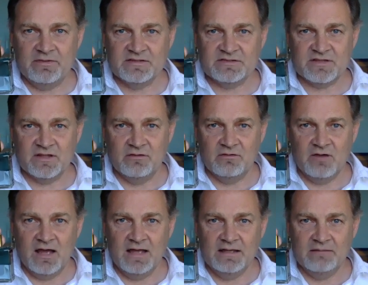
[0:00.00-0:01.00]
this though,
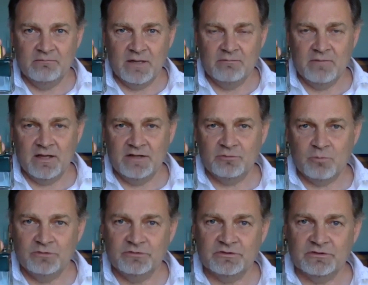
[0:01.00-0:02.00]
my mind
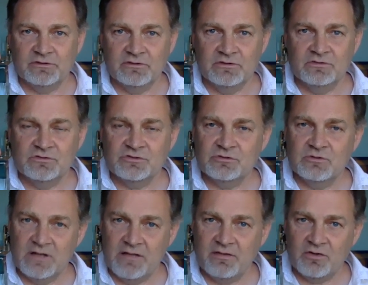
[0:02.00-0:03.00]
wandered to
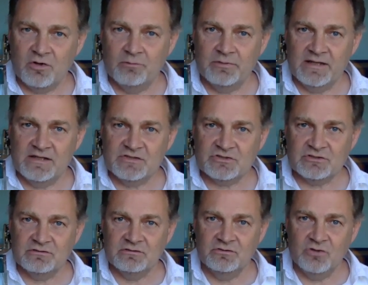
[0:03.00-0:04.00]
another
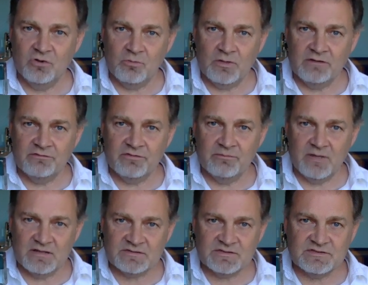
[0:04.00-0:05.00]
combination, not one of the
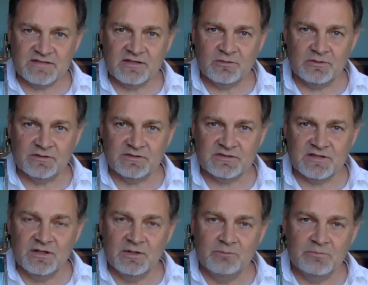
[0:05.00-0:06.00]
master sequence,
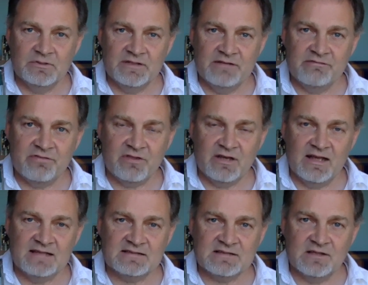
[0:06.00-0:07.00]
but
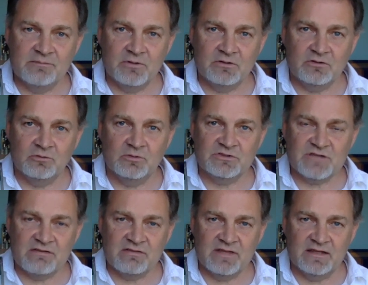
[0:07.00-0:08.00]
nevertheless a bottle which I
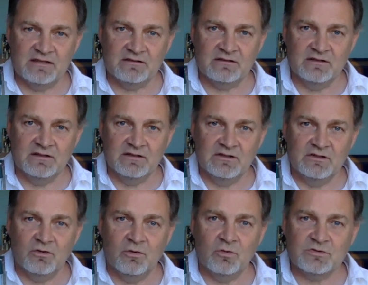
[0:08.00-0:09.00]
think
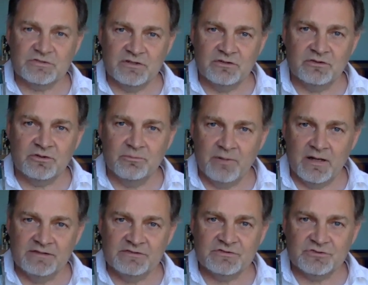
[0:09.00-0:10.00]
also
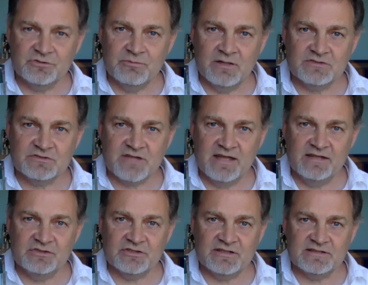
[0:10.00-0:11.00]
combines two master
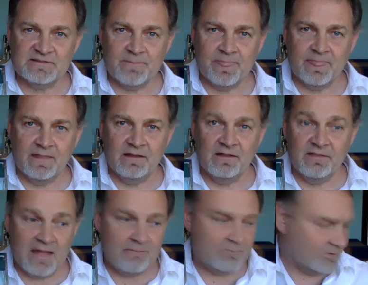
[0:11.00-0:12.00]
energies. And
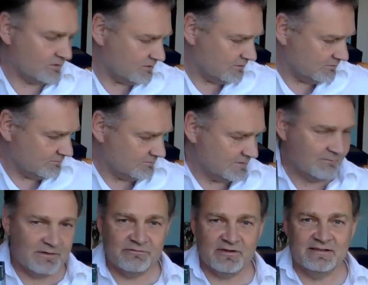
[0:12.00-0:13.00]
that bottle, let
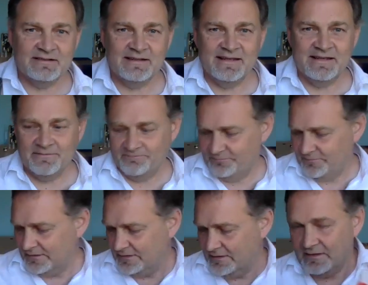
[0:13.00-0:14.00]
me find it here,
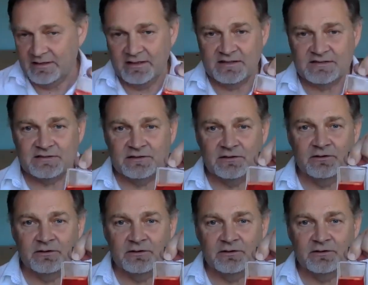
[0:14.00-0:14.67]
is